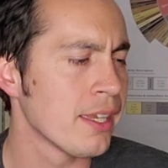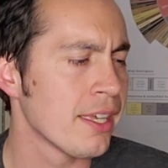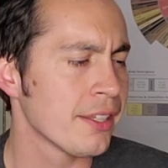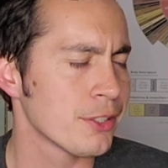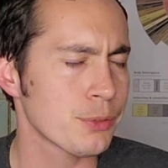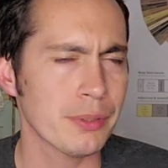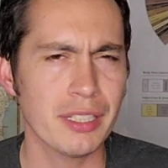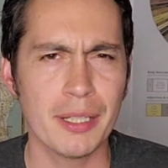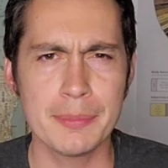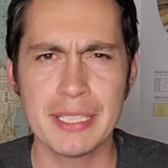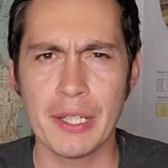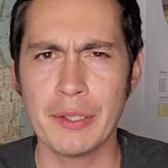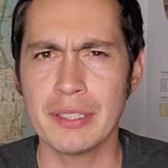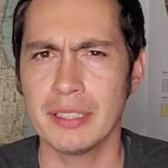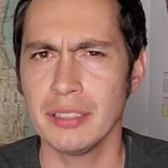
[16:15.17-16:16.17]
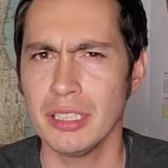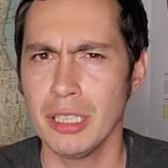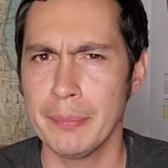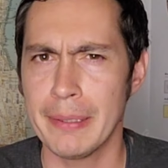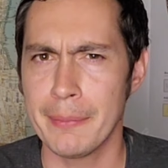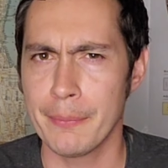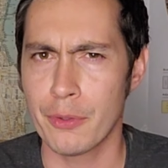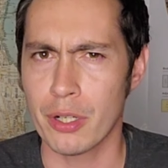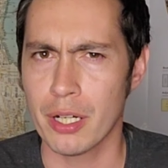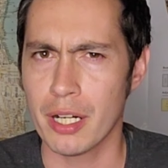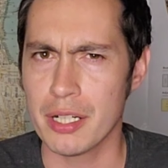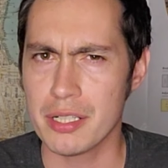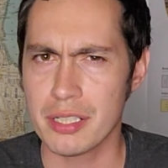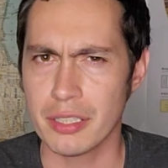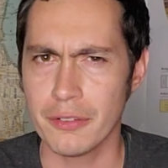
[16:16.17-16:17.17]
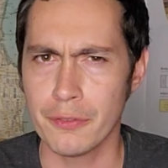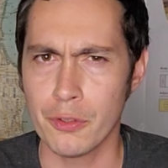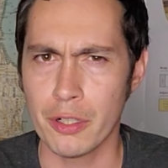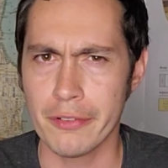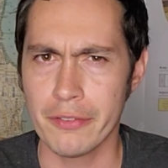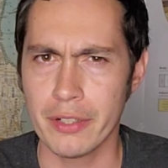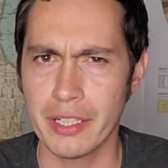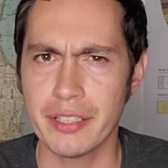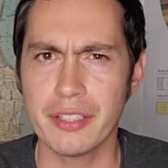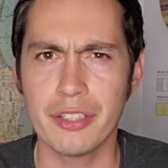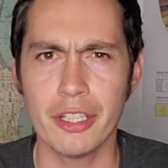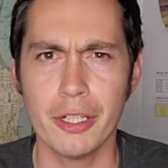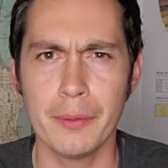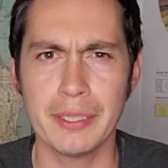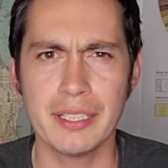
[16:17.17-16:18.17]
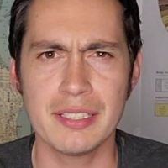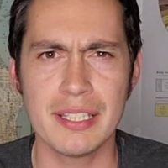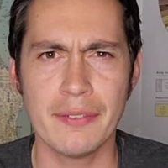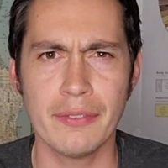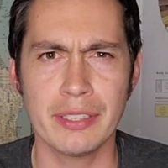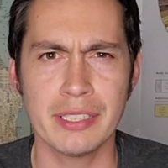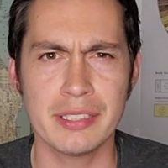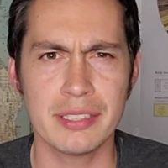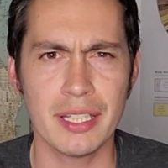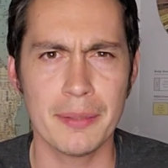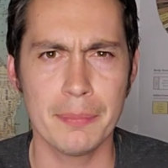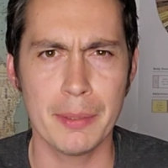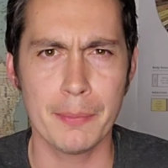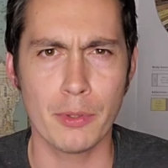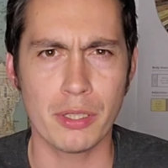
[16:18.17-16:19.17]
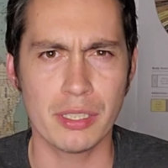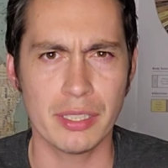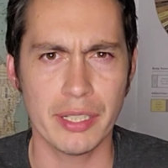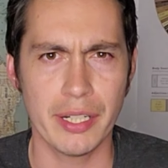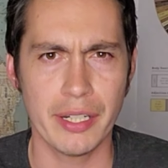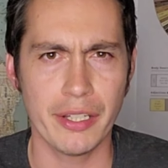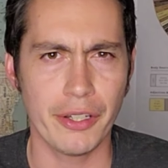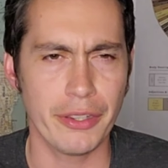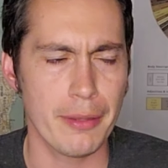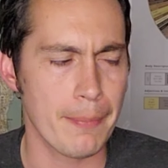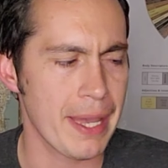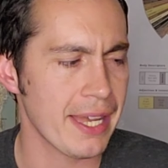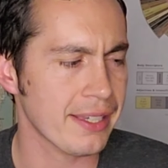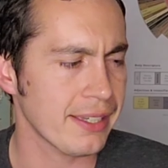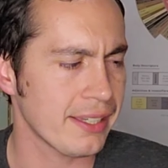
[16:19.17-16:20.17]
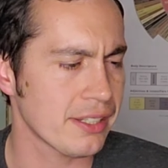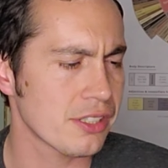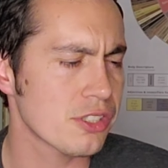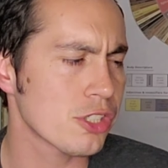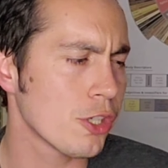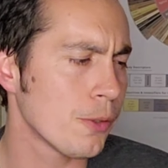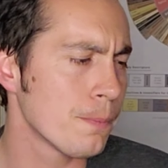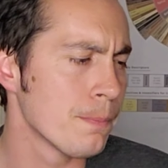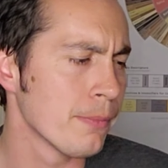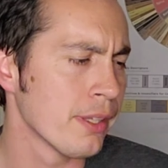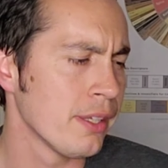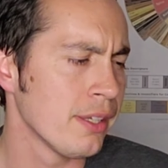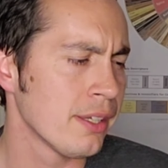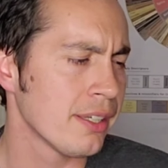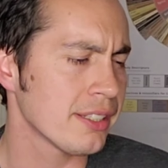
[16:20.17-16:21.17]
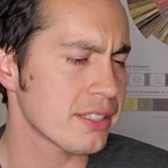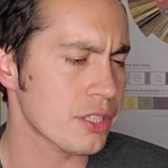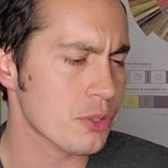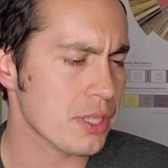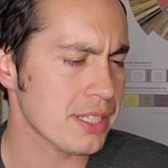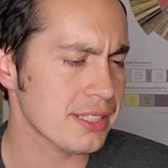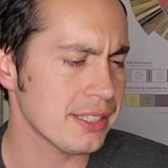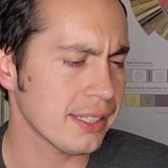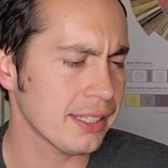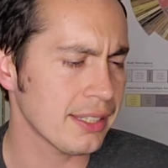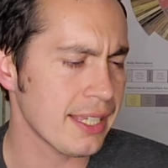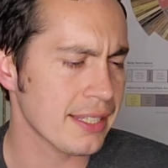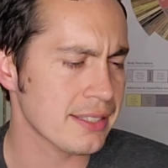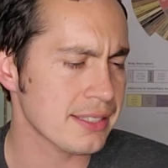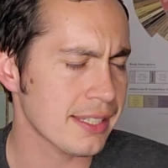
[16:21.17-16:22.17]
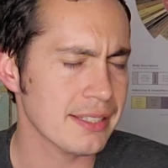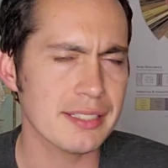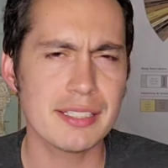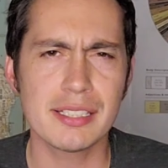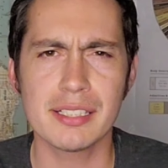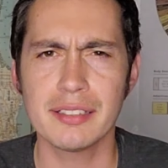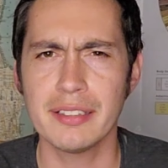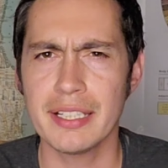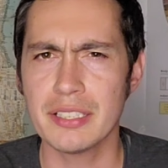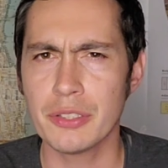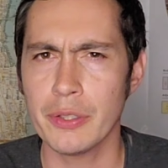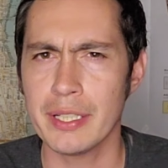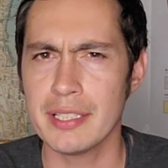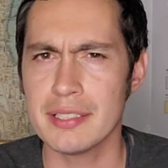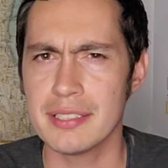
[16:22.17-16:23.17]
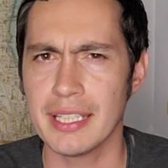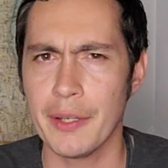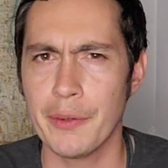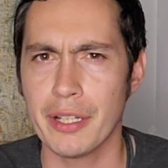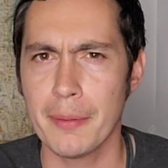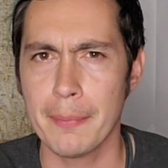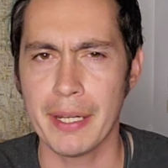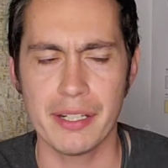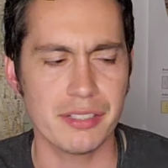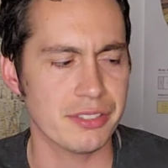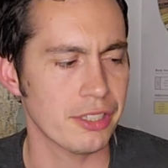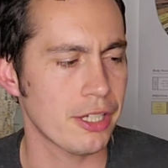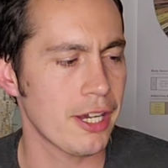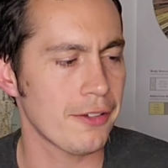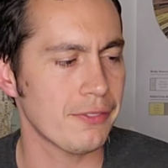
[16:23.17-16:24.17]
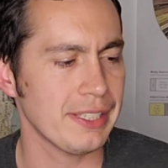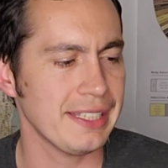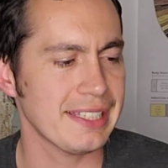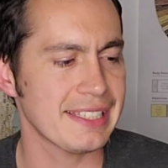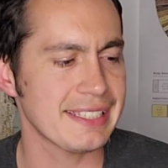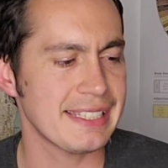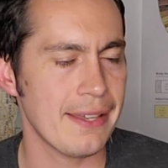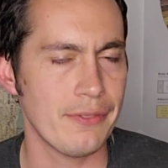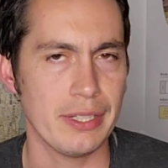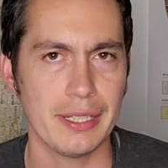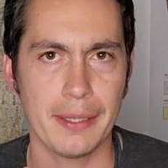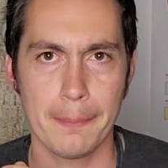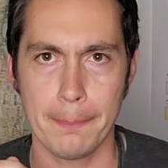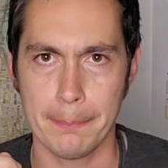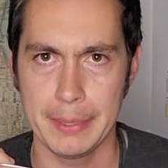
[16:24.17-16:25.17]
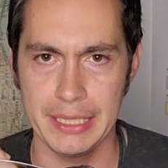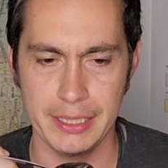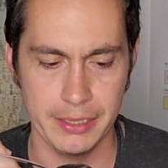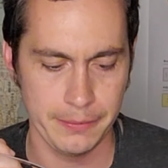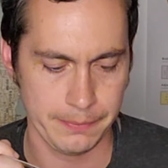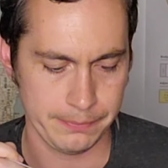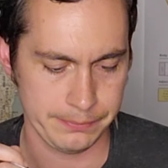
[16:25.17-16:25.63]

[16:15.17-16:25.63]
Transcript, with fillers: This one comes out a little bit more harsh at the forefront, though it does have a slight bit more clarity on the back end. So it's interesting in that sense. Let's go ahead and see how it compares to coffee 7B.